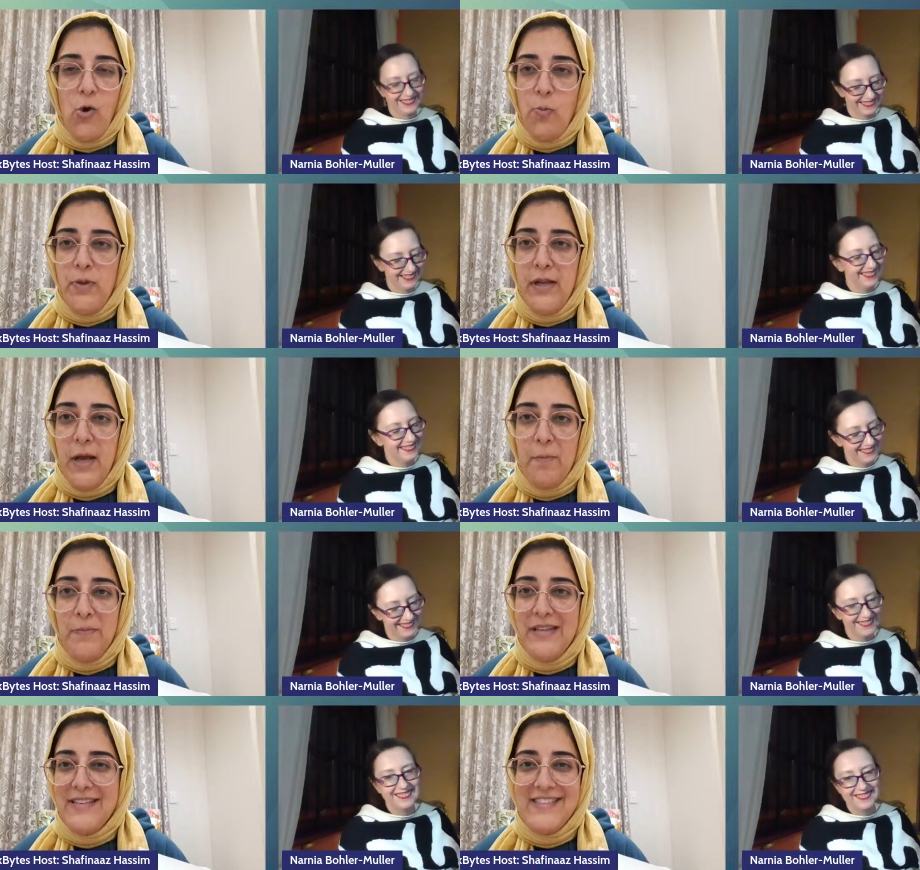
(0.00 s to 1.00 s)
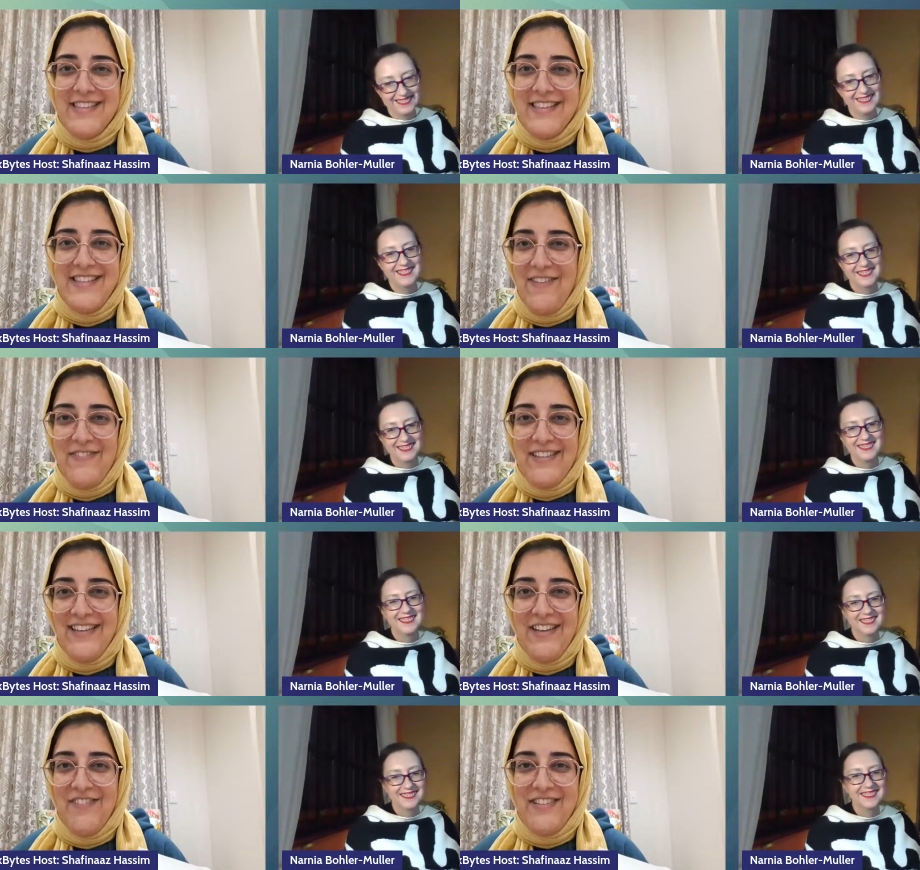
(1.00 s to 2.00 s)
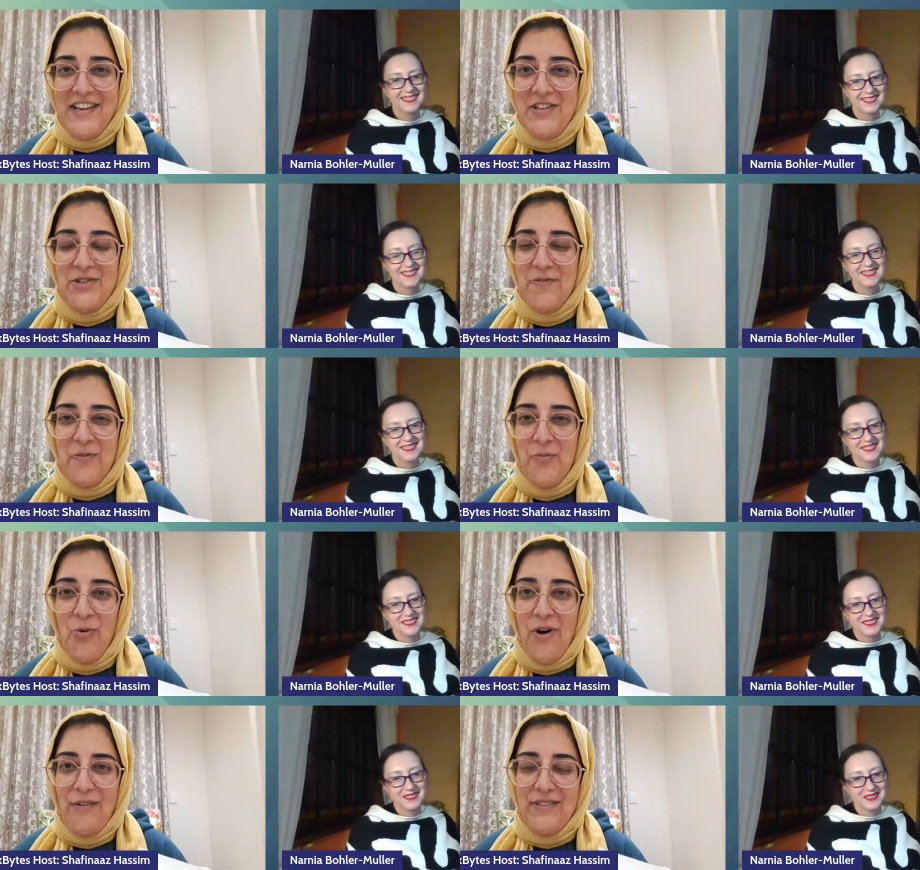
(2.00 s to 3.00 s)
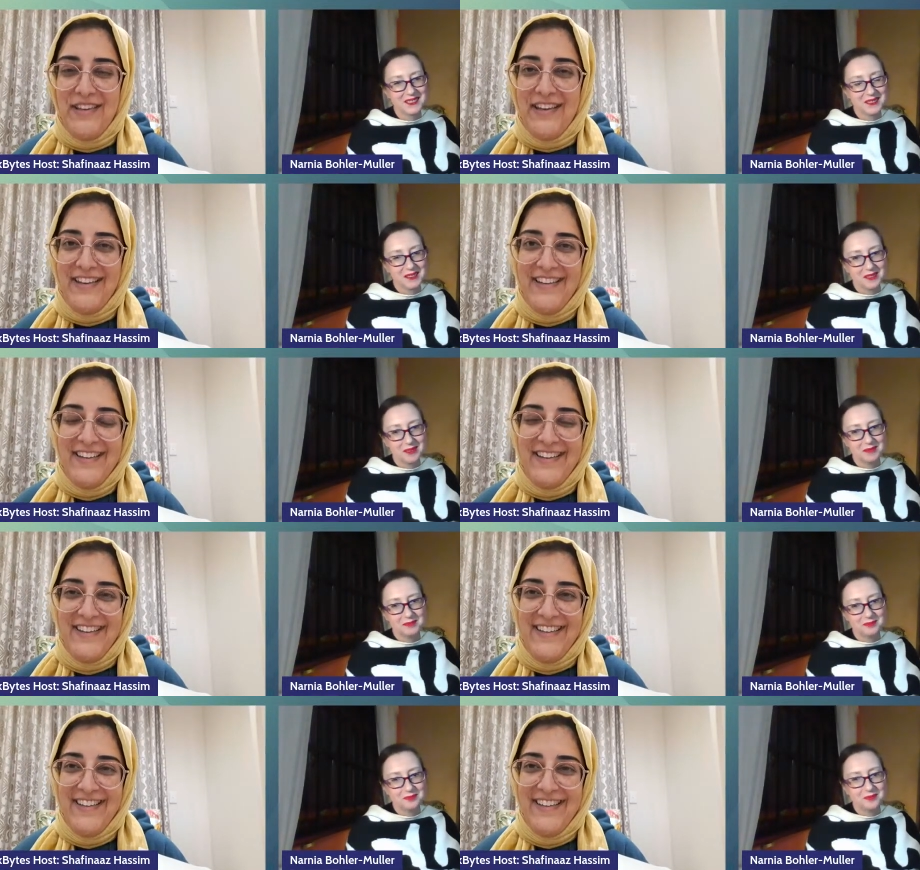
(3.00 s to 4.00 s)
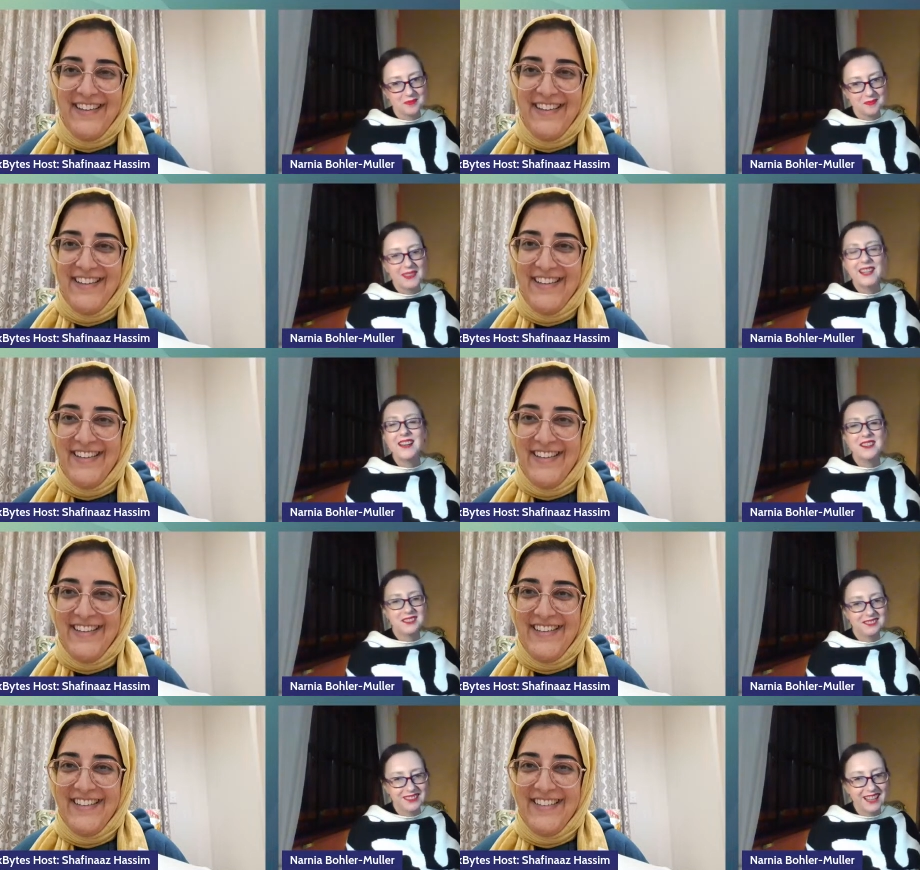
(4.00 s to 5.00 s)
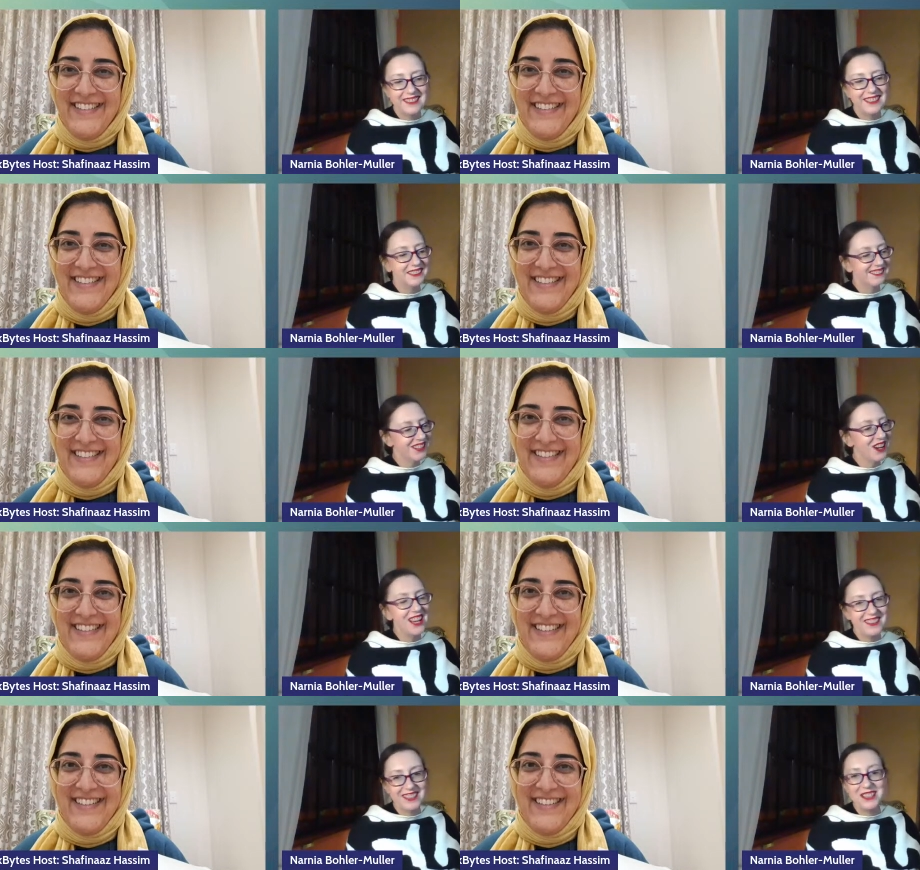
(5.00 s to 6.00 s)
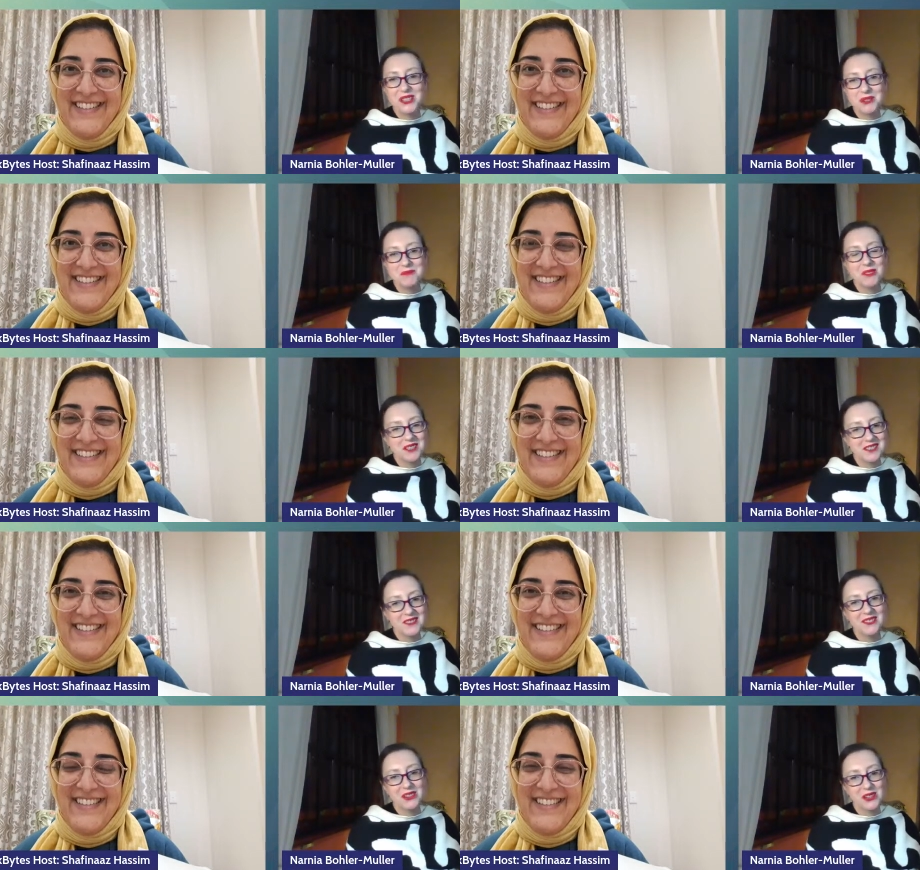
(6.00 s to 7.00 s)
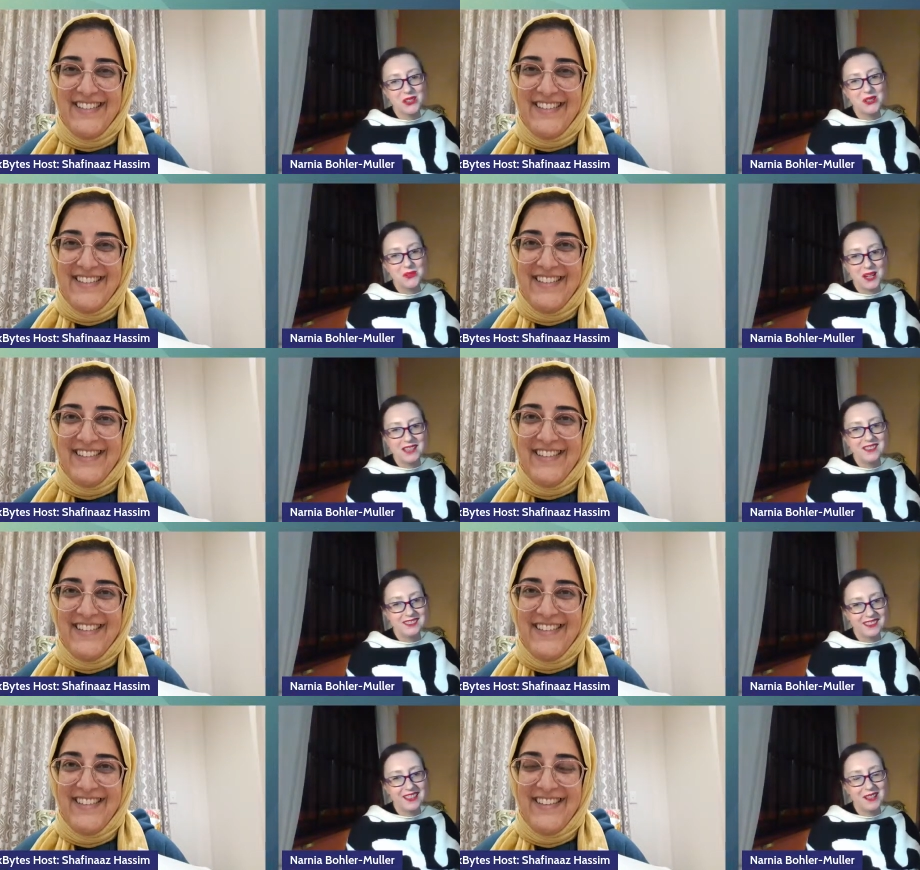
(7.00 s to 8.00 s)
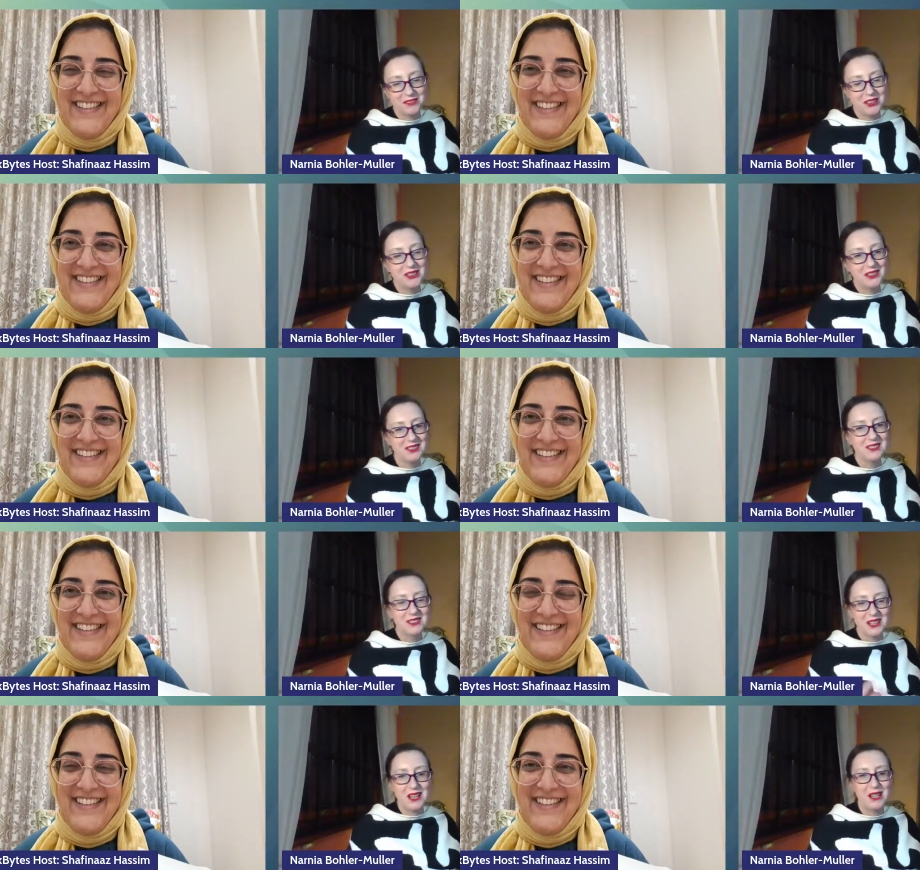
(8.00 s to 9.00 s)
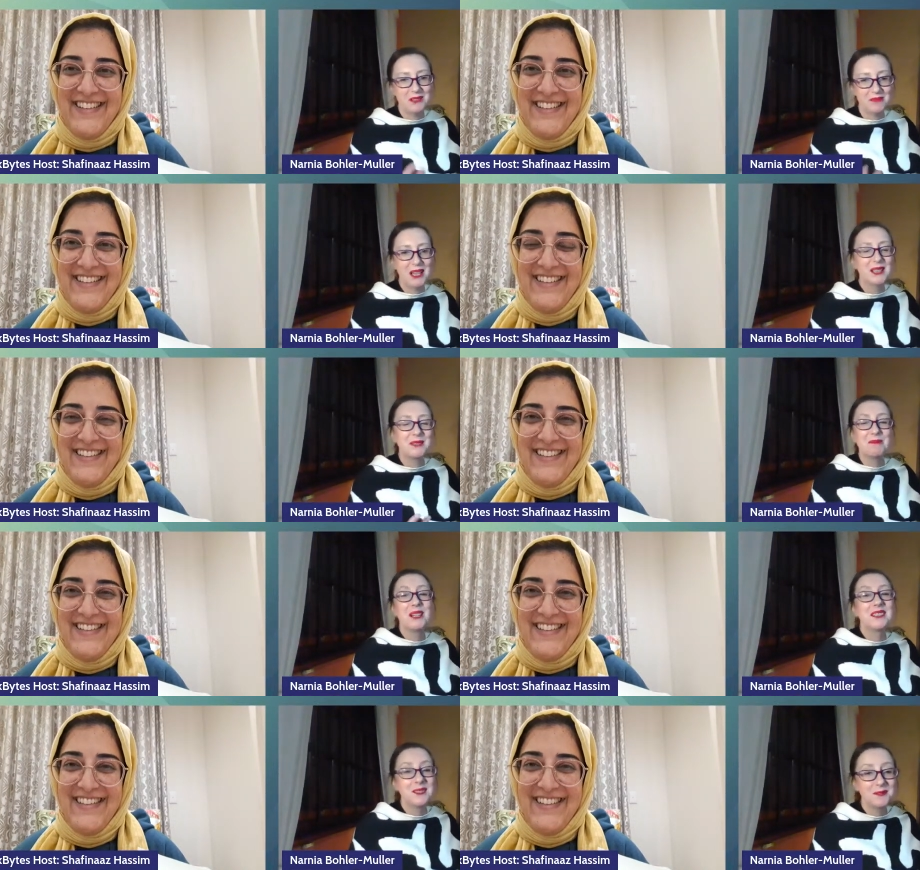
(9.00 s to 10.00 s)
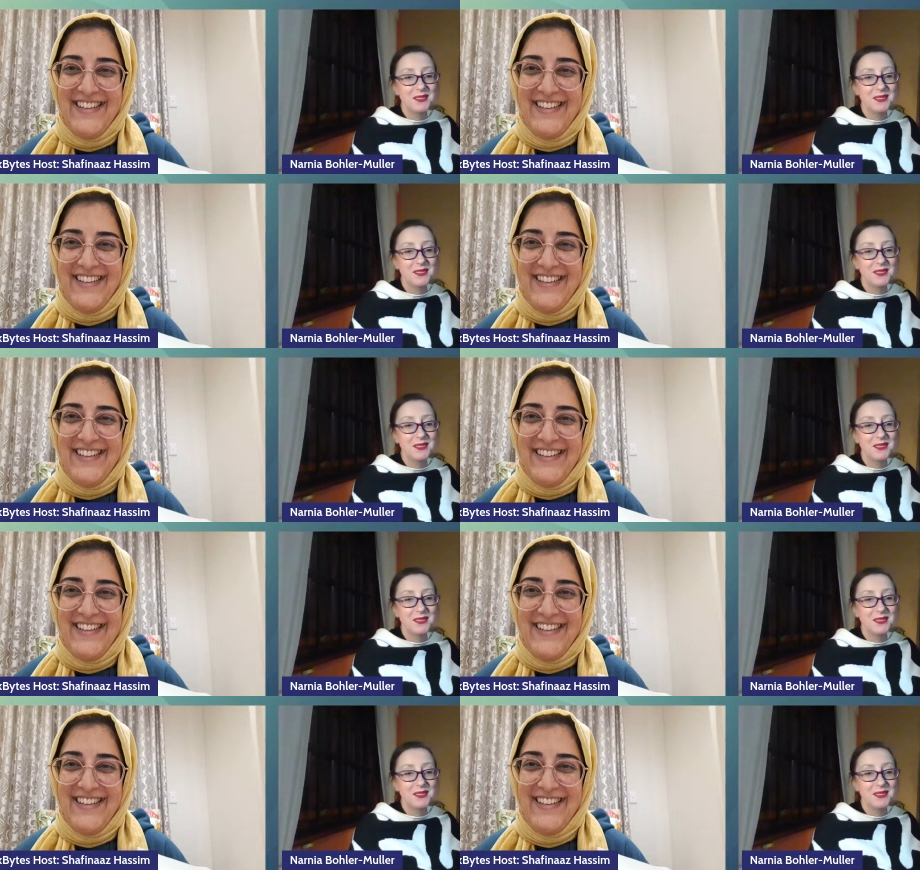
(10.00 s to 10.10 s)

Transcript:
Speaker 1: are opening up. There's, there's definitely invitation for more out there.
Speaker 2: Yeah, I think yeah, I think humor is a very good way that South Africans um, express